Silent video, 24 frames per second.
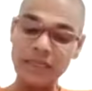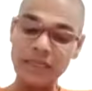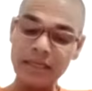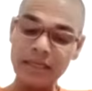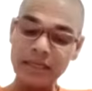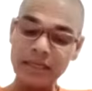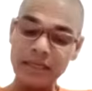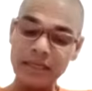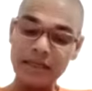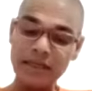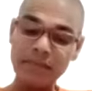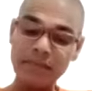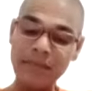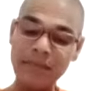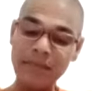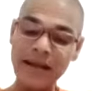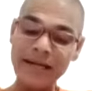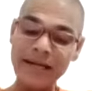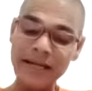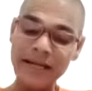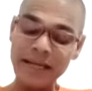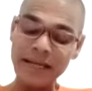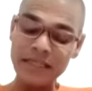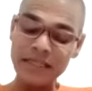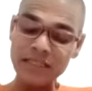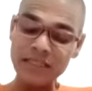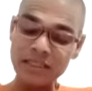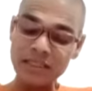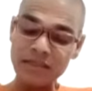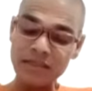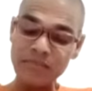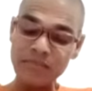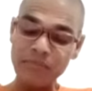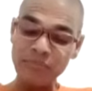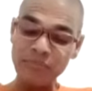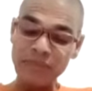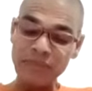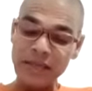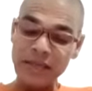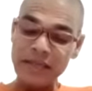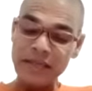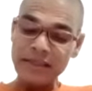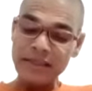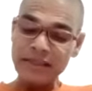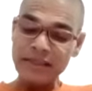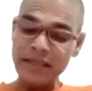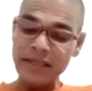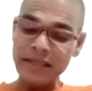Reminding
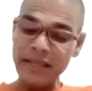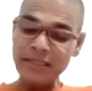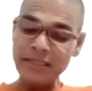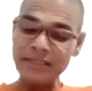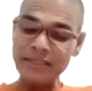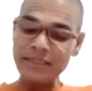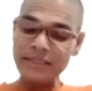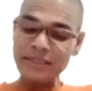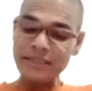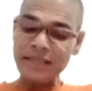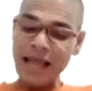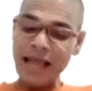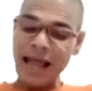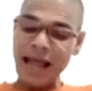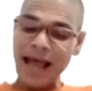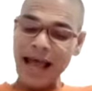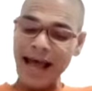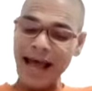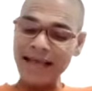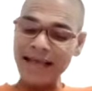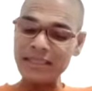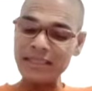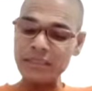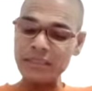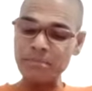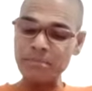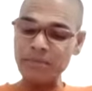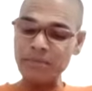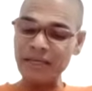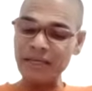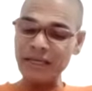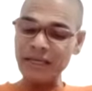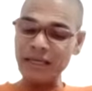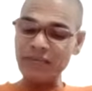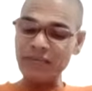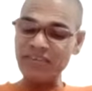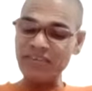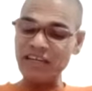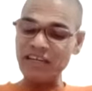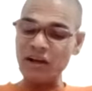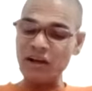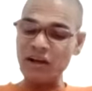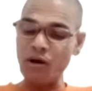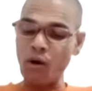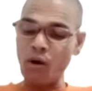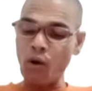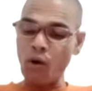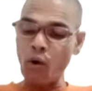this has been given
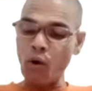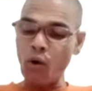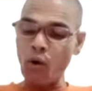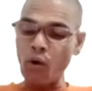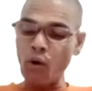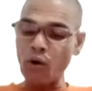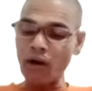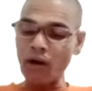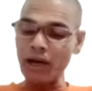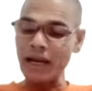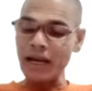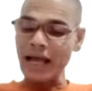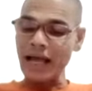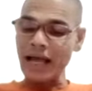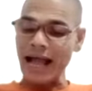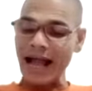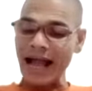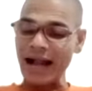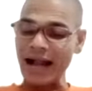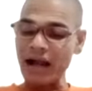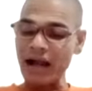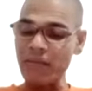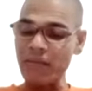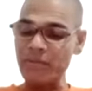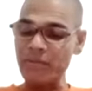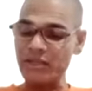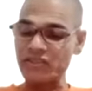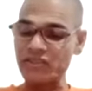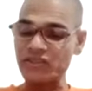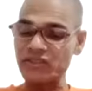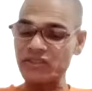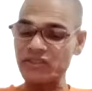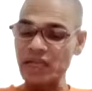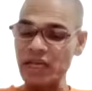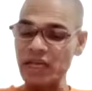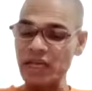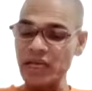in all agamas